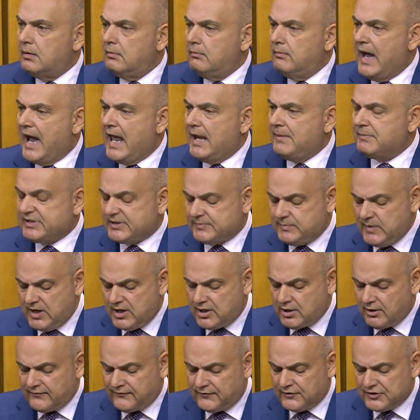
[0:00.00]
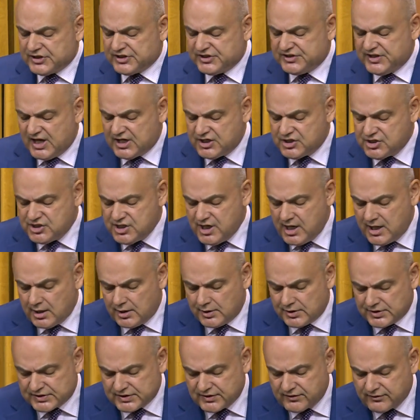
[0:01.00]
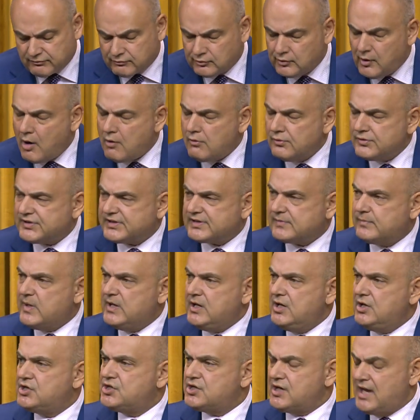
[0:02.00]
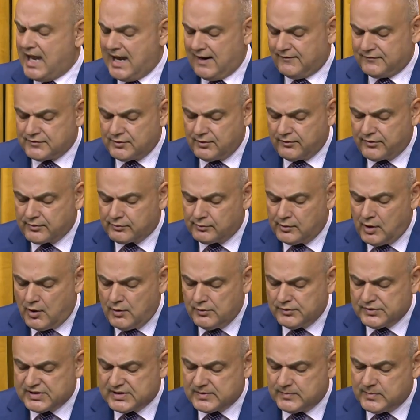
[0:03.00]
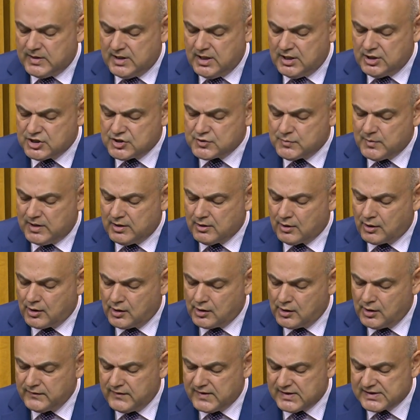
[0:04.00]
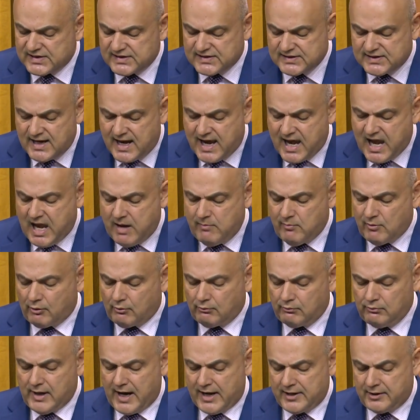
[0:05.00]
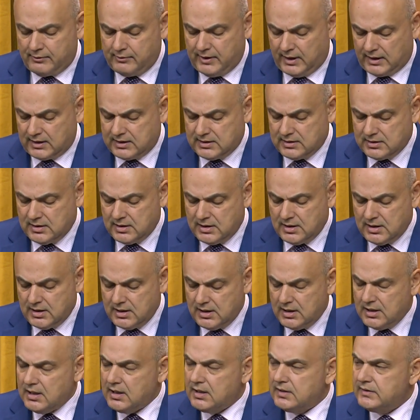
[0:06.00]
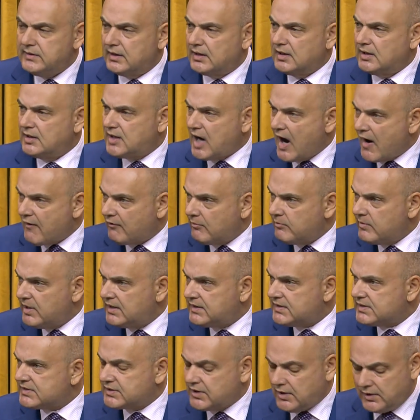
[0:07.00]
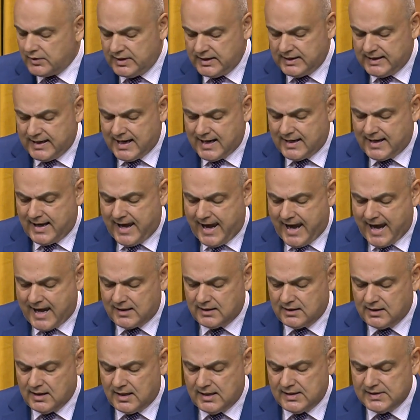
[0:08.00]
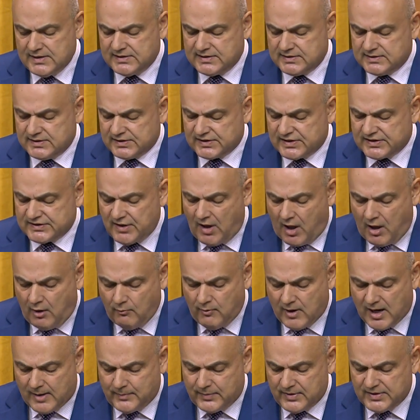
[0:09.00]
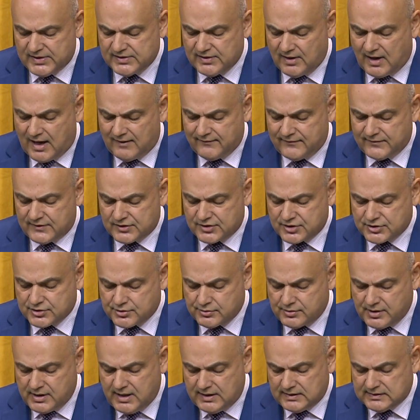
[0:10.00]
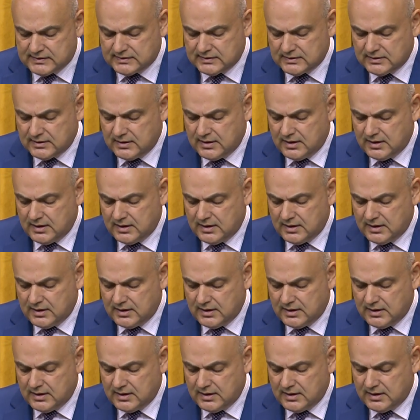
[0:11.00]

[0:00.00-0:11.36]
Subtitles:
Madam Speaker, for 6 years, throne speech after throne speech, we heard the same rhetoric. The government is going to get handguns and assault weapons off the street.